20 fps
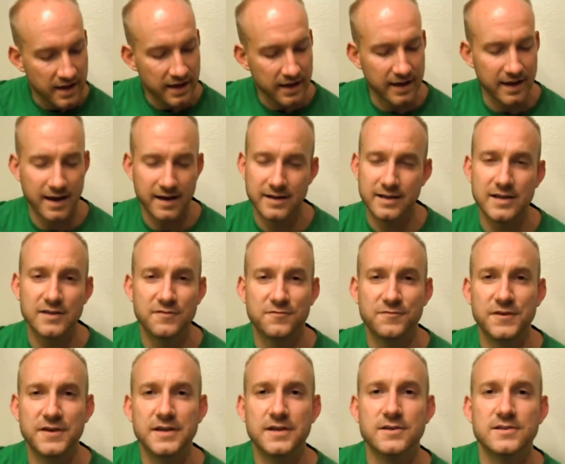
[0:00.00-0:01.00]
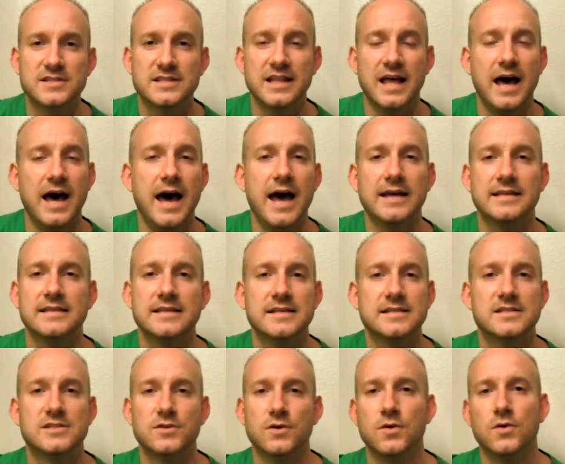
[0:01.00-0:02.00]
And it feels like
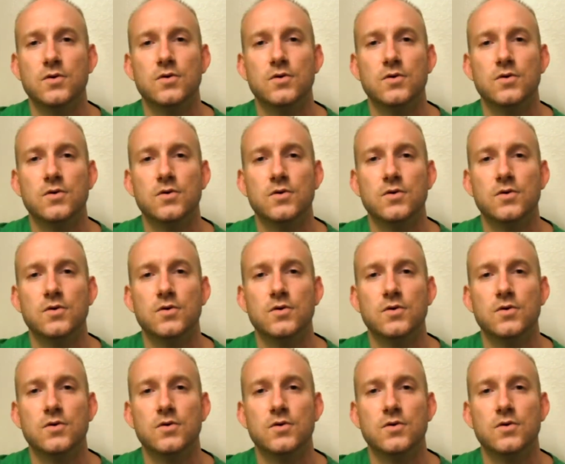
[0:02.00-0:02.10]
this old